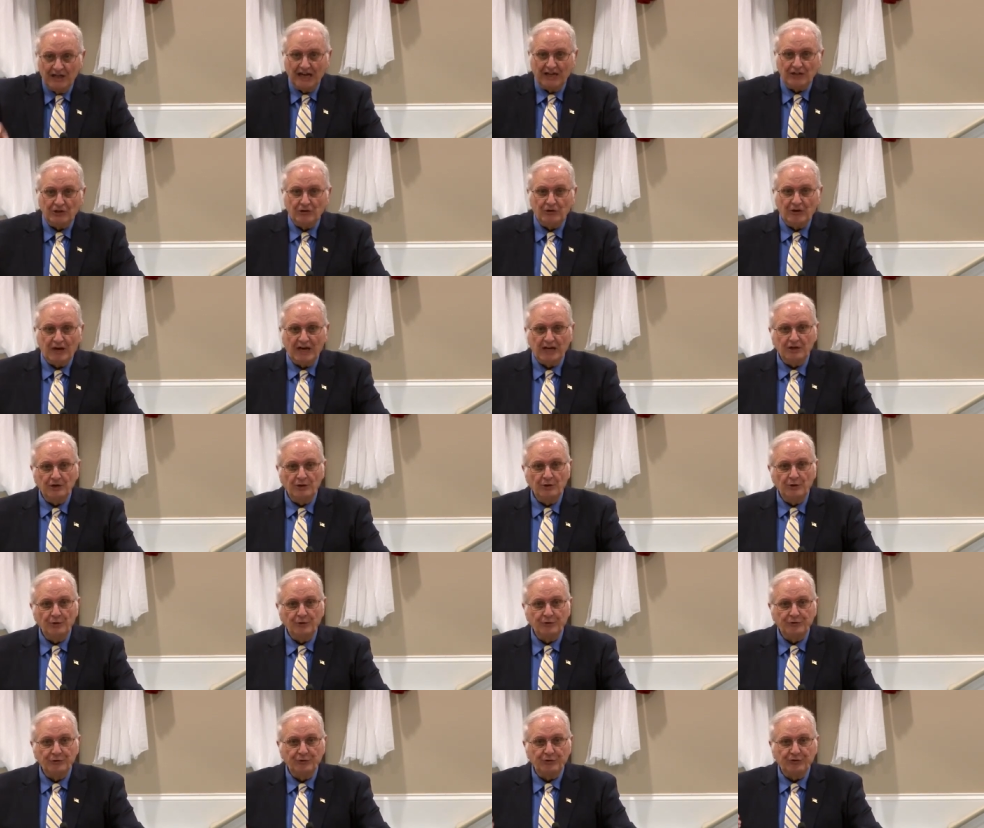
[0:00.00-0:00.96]
And you had to
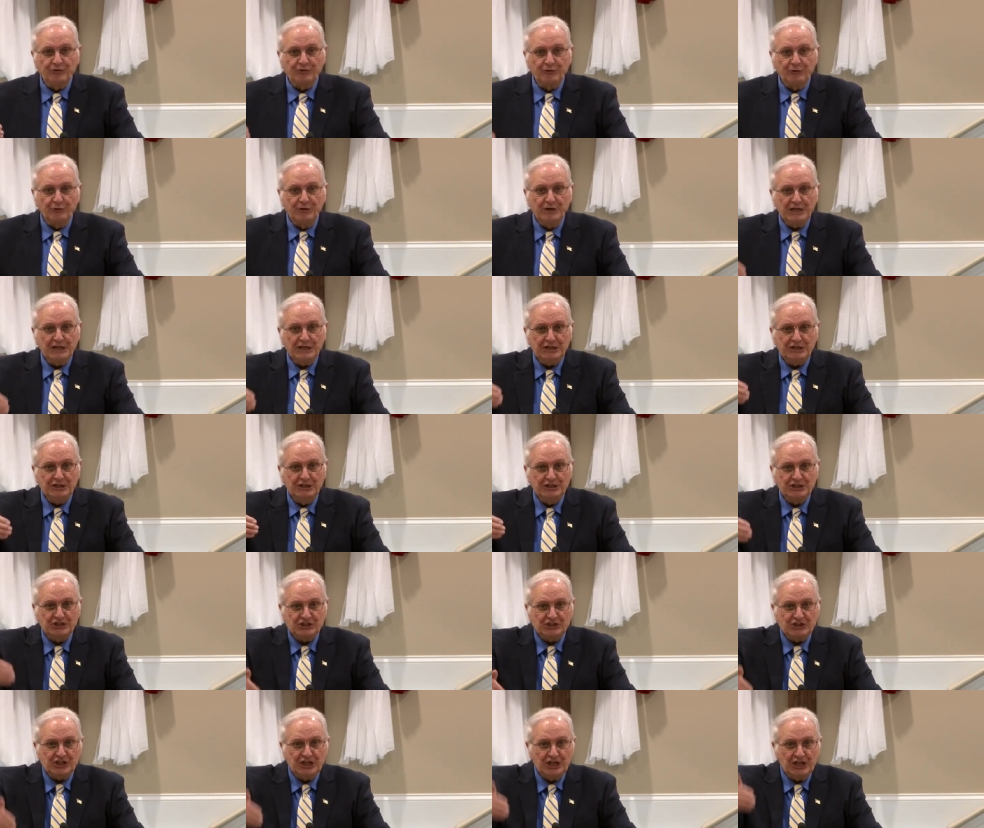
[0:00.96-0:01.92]
go through three
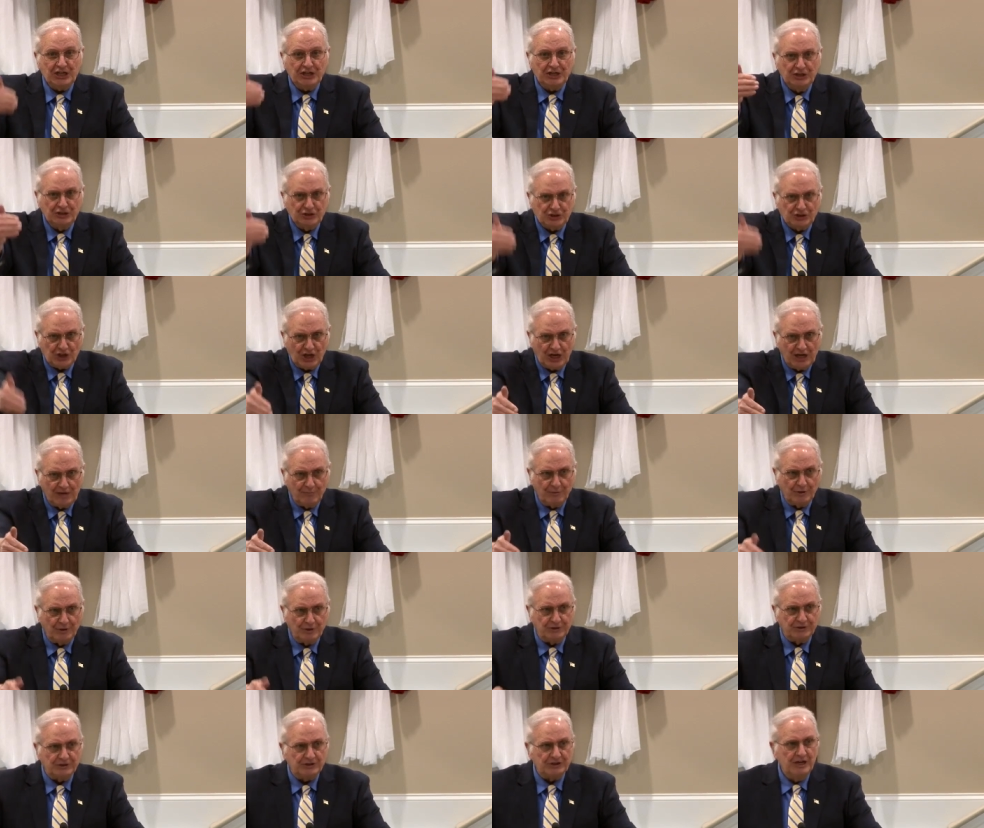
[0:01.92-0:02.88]
distinct
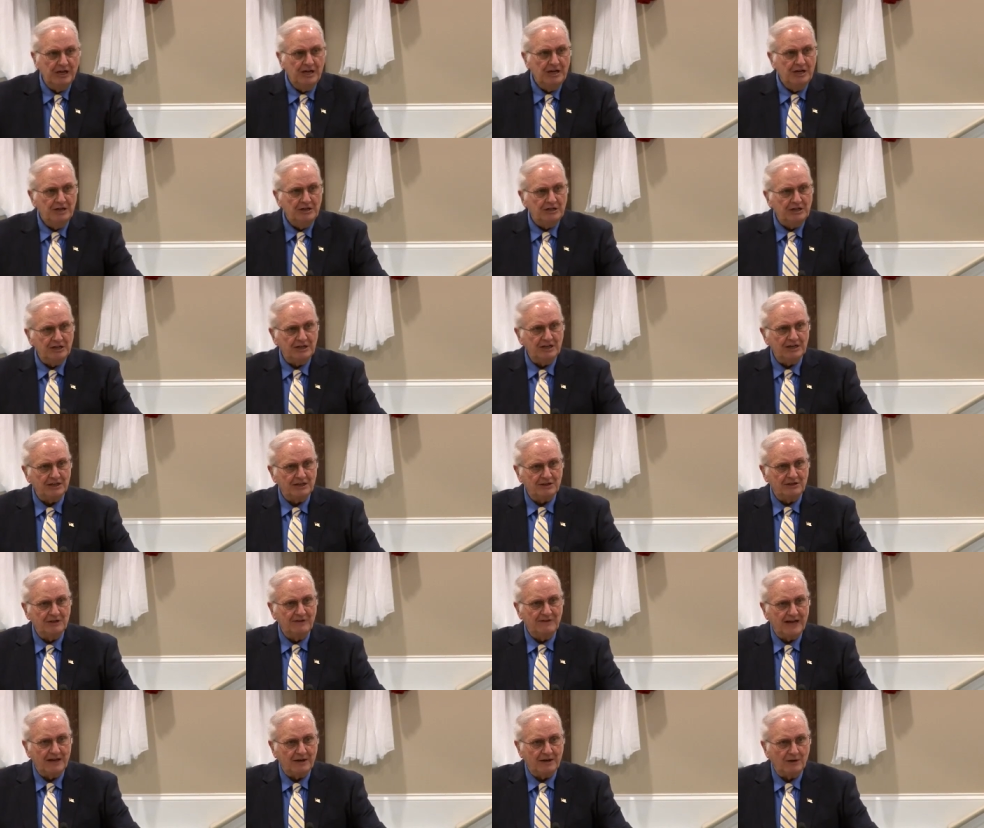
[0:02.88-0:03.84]
chambers to get
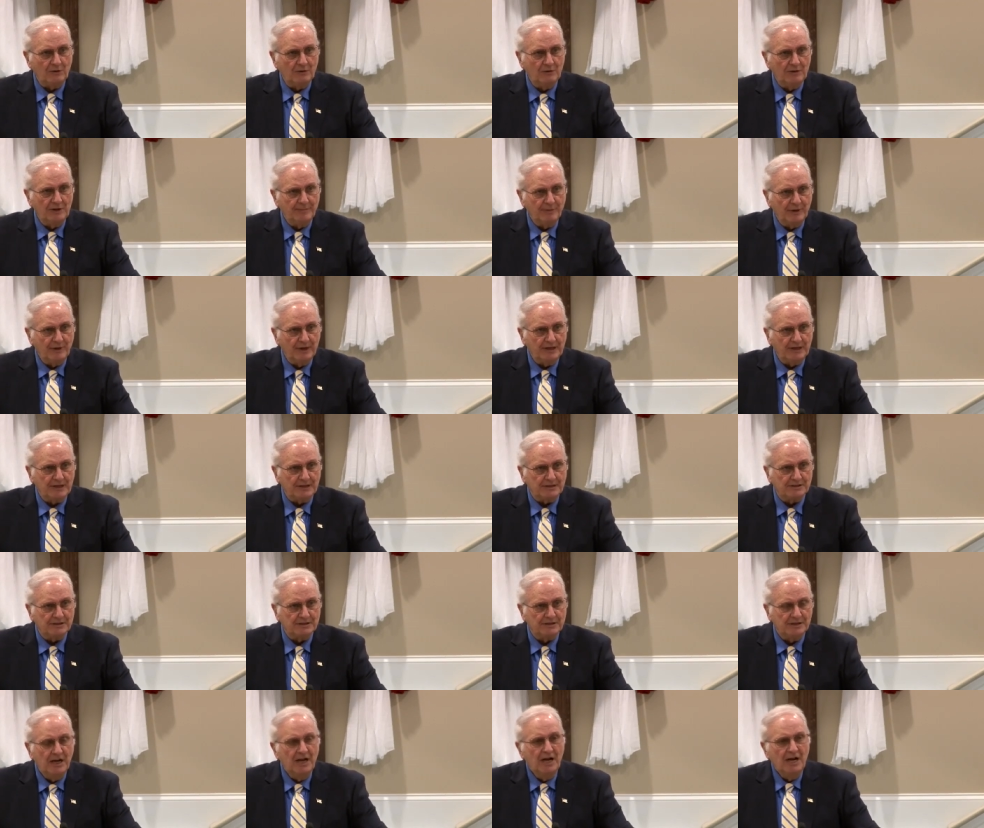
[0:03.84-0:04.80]
to that holy
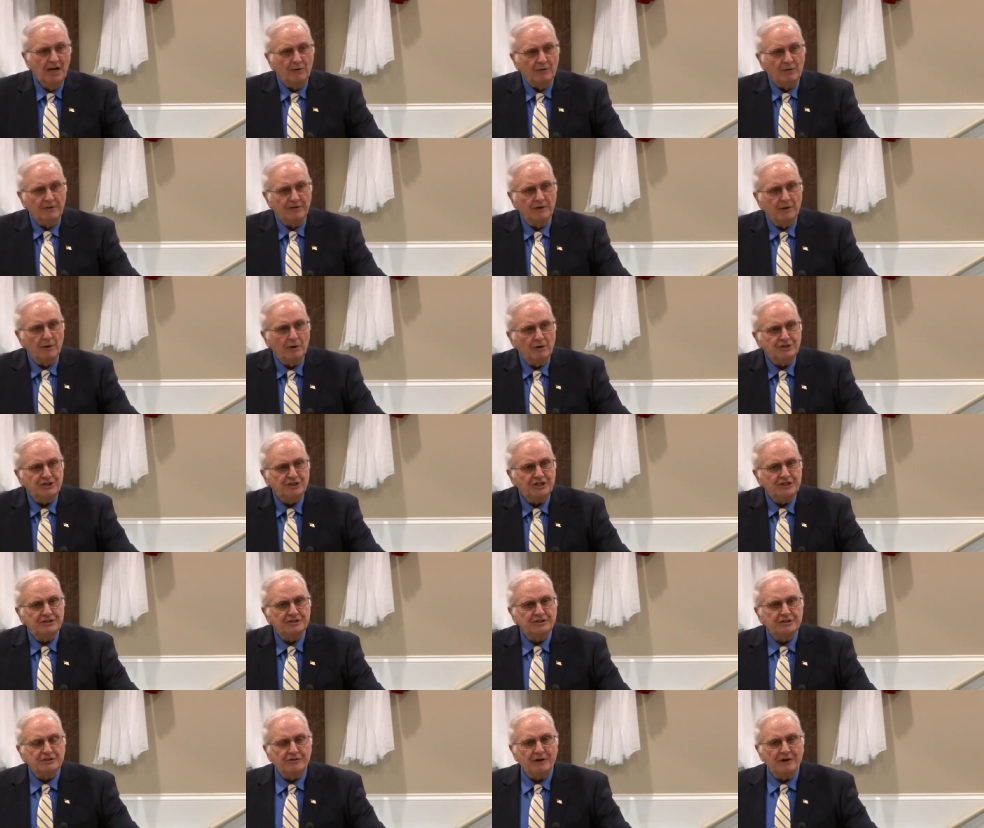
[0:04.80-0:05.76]
place. When the Lord
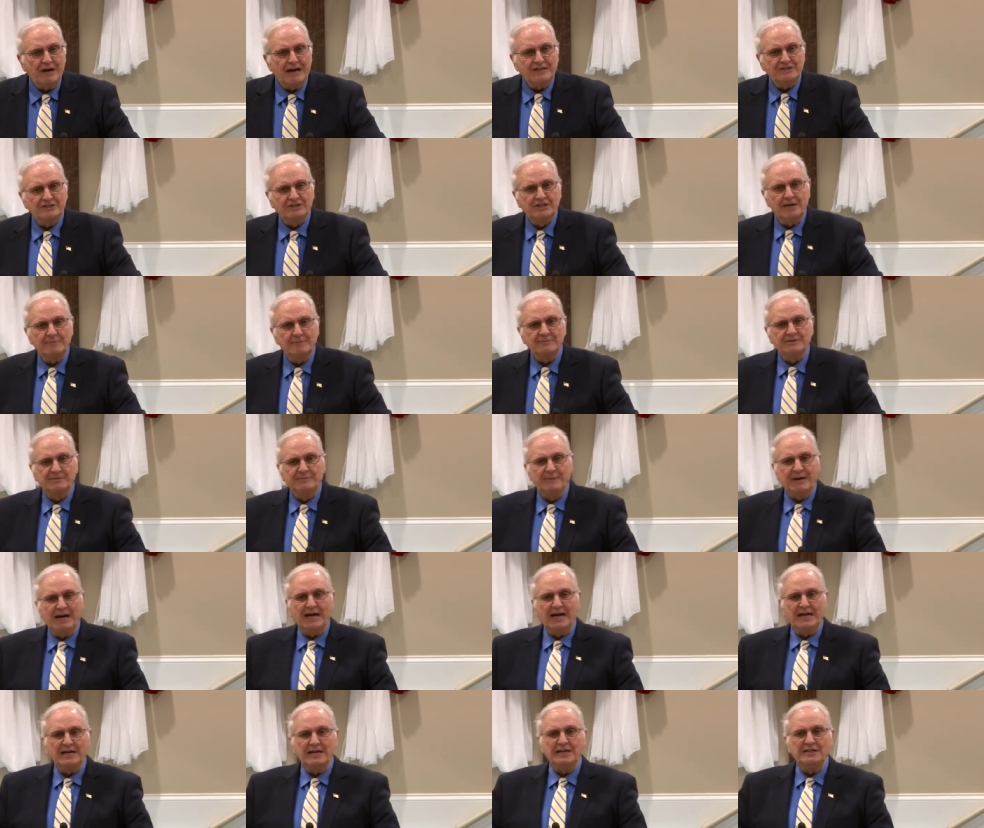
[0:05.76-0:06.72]
Jesus Christ comes
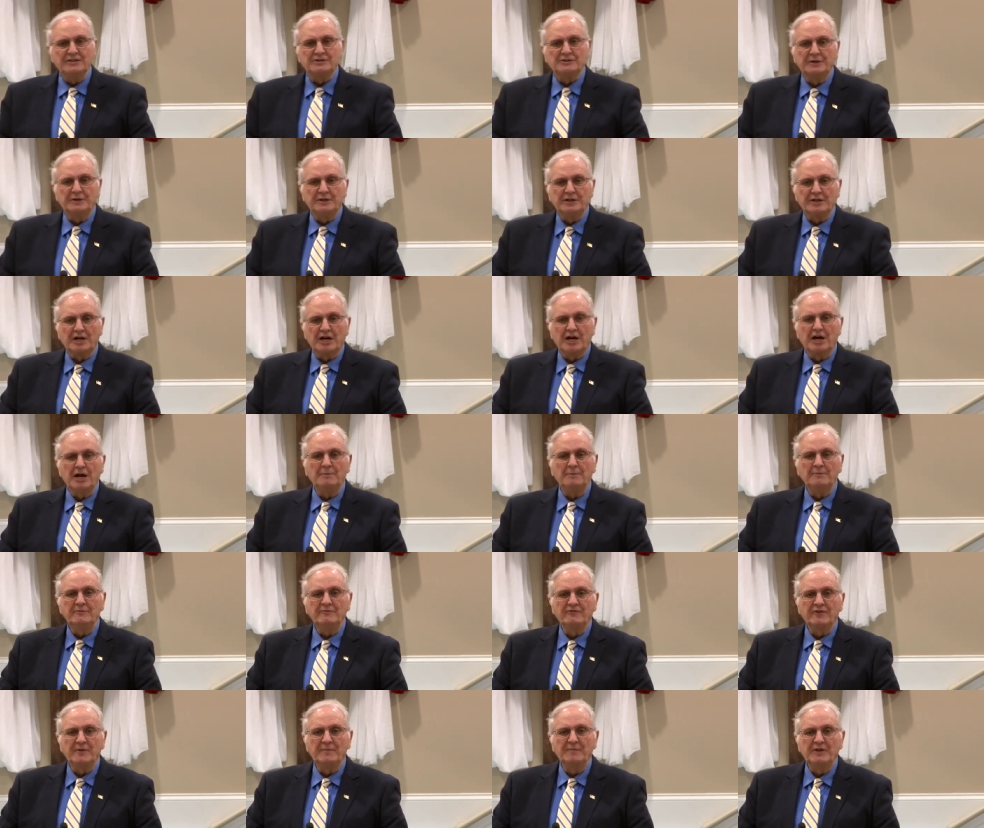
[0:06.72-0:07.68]
back, he's going to
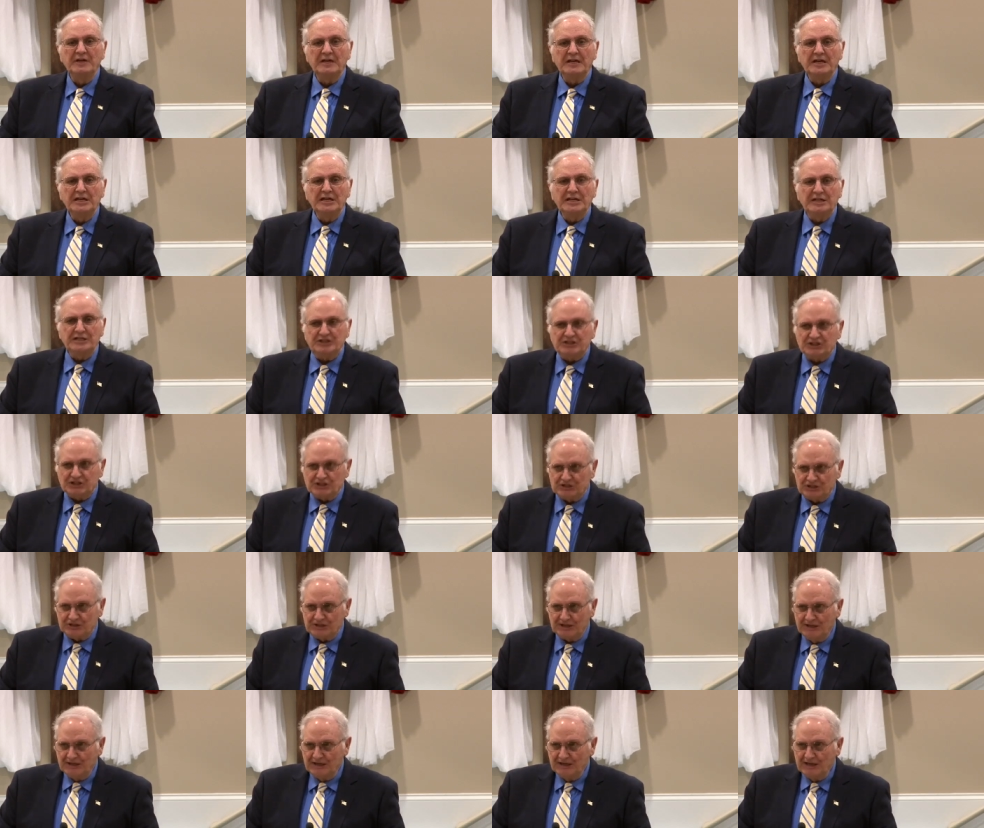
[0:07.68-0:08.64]
come from the
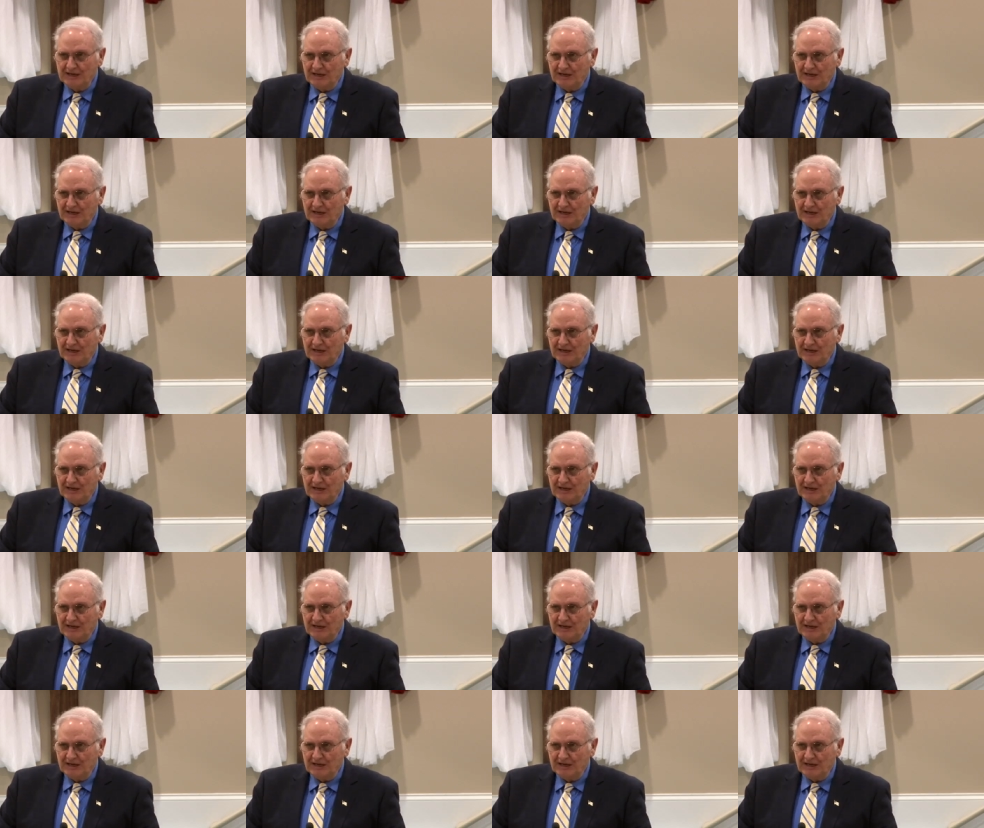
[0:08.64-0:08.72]
east.